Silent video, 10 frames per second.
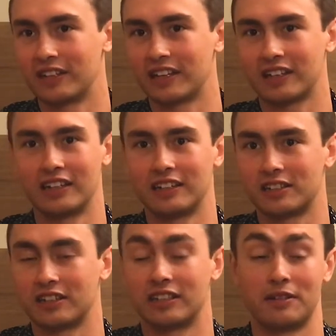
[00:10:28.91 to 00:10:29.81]
Like it's
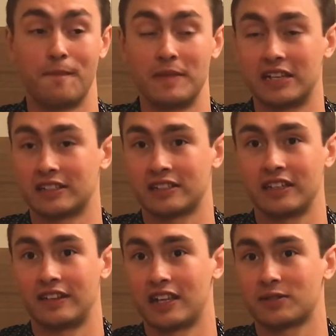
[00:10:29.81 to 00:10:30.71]
an amazing
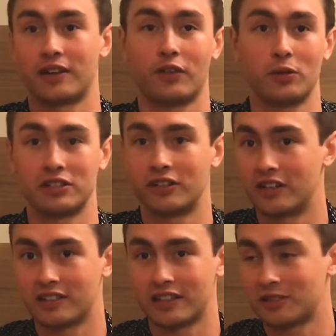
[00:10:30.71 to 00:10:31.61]
city, and that's what I've always heard
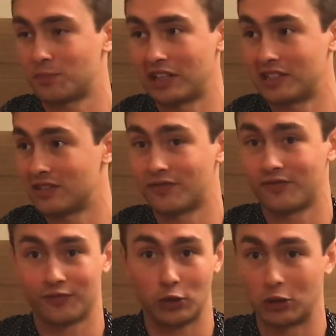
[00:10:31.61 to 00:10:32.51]
is this place is
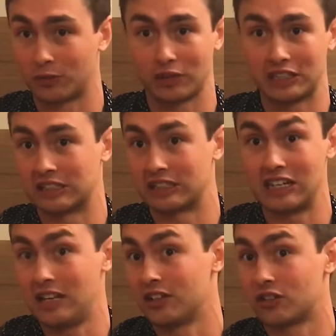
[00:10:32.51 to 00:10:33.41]
full of places to
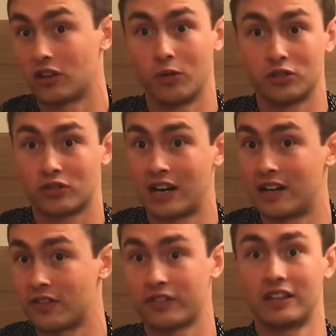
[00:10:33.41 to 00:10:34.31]
eat and go and try
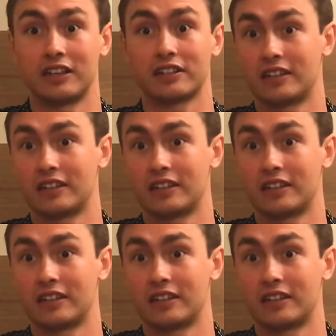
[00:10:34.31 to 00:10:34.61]
different things.